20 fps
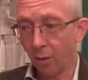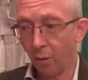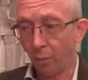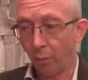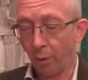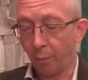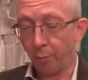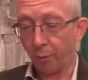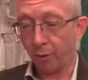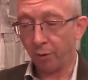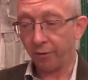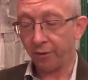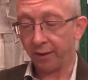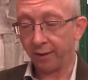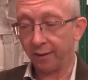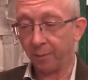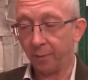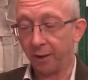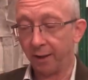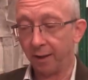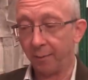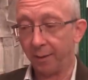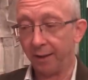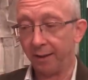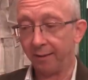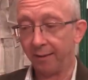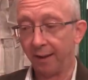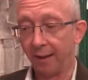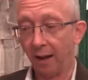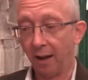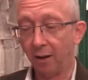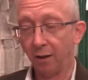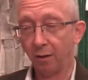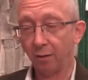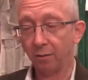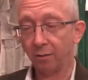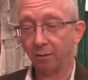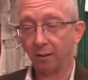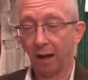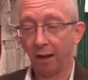one would often get somebody coming in and say, oh,
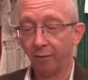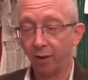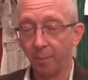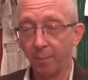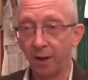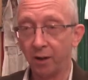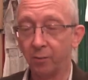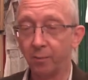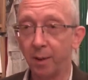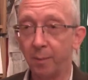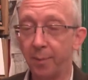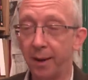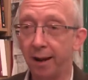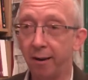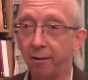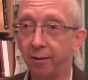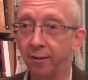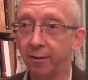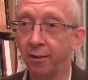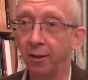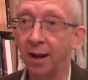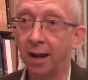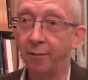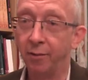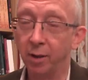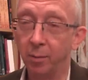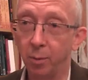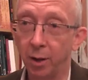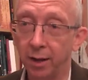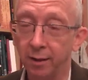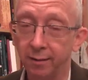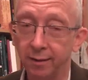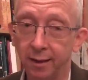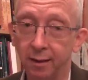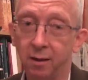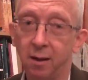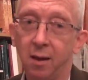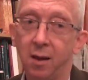I've come out to my parents, they're having a breakdown.